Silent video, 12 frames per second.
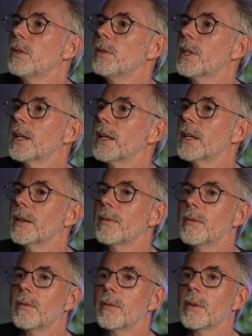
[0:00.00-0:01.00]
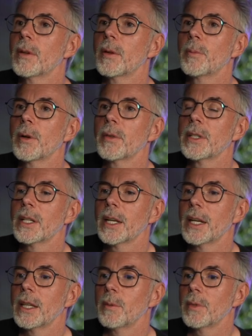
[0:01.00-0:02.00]
Delay. Pop the
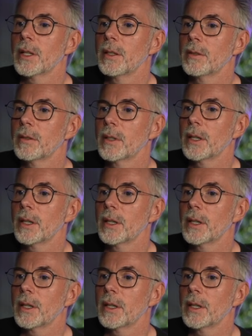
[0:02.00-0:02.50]
delay in the middle.